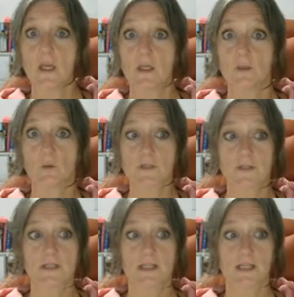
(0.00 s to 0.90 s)
In order
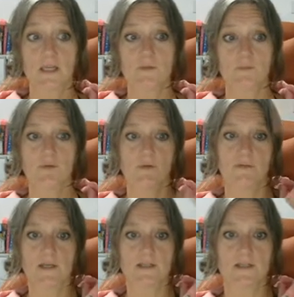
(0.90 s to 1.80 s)
to keep
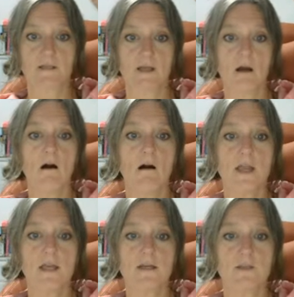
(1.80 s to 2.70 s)
profits as
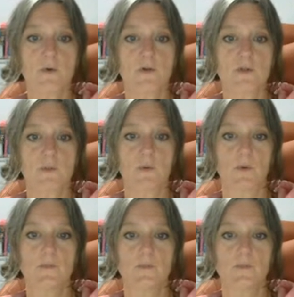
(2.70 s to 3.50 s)
high as possible,